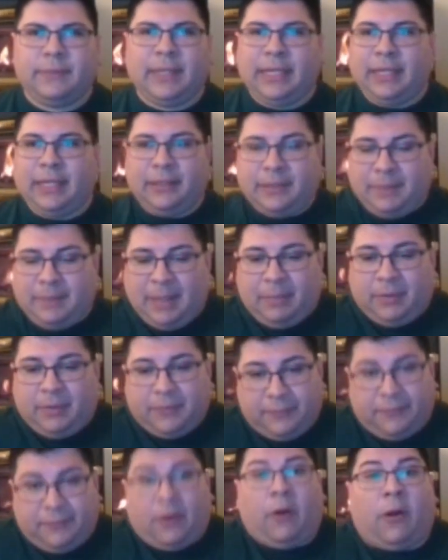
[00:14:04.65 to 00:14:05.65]
We need to be
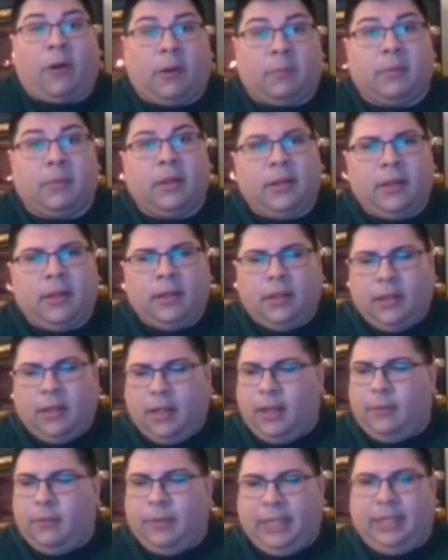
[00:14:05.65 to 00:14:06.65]
able to farm.
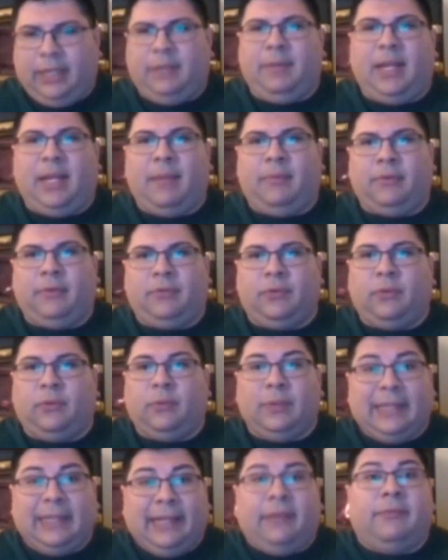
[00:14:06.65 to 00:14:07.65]
We need to be able
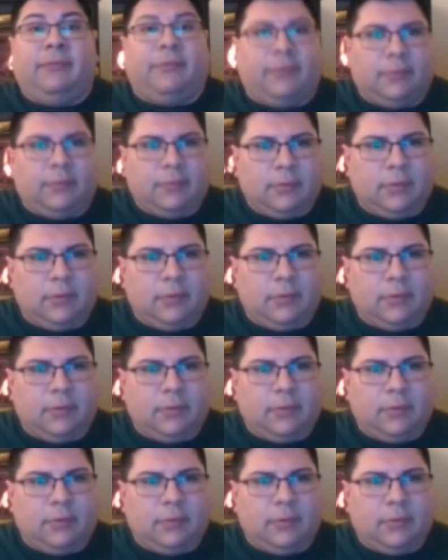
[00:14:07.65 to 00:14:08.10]
to live.